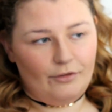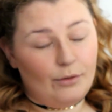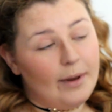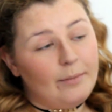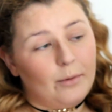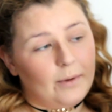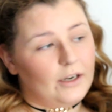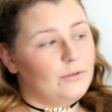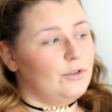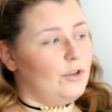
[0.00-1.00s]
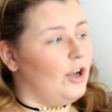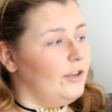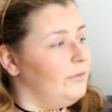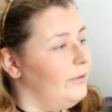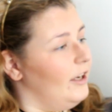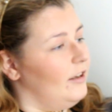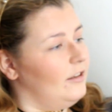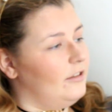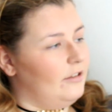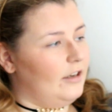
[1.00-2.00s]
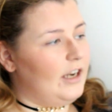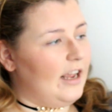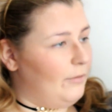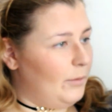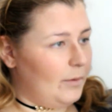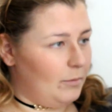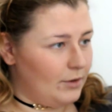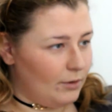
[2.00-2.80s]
Remember when I was in the hunt for it and everywhere was